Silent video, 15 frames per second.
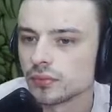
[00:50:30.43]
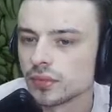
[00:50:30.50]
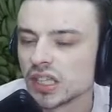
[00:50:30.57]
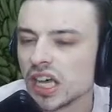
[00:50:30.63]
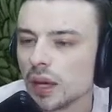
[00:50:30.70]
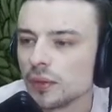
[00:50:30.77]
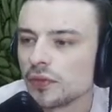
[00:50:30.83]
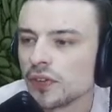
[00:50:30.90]

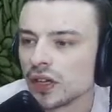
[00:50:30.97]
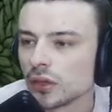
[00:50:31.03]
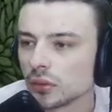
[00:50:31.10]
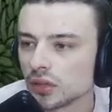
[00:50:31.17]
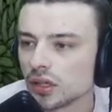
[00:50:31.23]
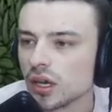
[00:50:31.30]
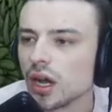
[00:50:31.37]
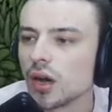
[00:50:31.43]
Help the follower.
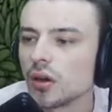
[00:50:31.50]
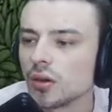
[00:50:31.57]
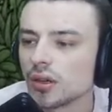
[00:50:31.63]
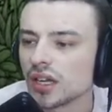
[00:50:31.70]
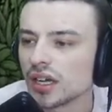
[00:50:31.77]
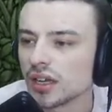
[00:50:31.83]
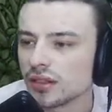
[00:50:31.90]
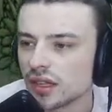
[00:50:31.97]
Oh,
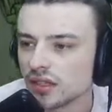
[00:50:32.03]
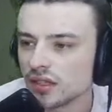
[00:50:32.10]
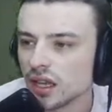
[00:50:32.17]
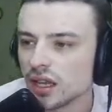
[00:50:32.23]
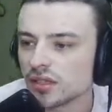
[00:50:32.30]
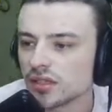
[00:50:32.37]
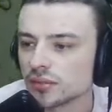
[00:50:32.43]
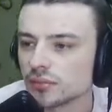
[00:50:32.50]
okay. That's
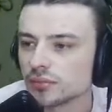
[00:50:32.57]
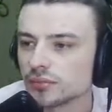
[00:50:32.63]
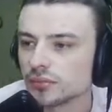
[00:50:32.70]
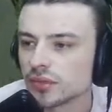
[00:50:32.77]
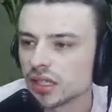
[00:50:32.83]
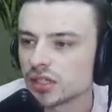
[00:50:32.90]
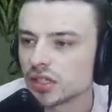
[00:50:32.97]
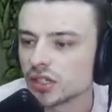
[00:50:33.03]
awesome.
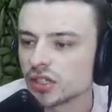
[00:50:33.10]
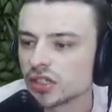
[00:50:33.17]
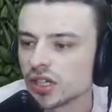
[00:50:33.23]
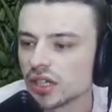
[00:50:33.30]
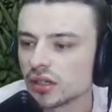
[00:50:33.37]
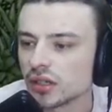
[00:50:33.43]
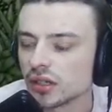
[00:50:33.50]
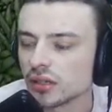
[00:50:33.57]
That's good shit
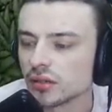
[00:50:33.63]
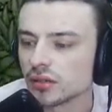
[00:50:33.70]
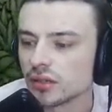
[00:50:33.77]
there.